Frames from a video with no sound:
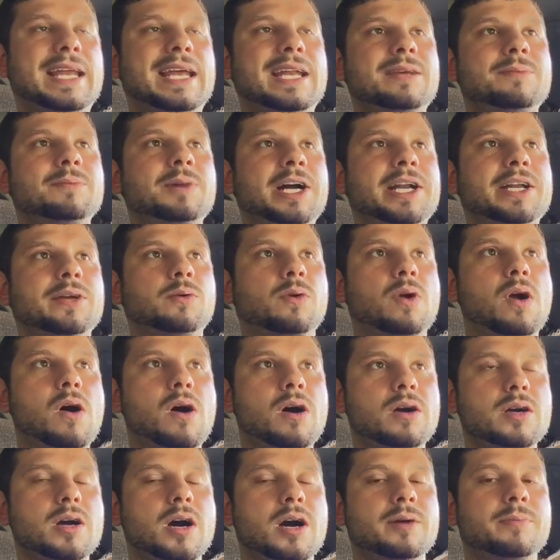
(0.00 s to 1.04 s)
anybody
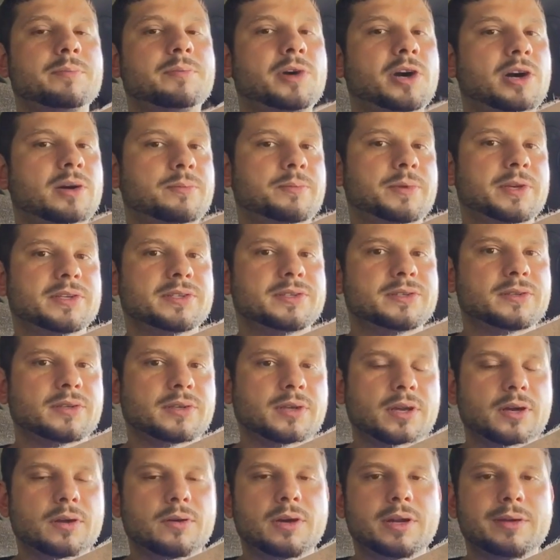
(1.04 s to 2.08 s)
wrong on purpose,
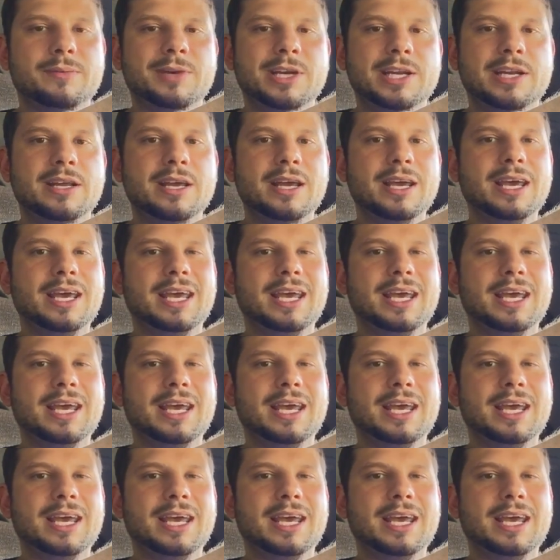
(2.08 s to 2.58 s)
you know what I mean?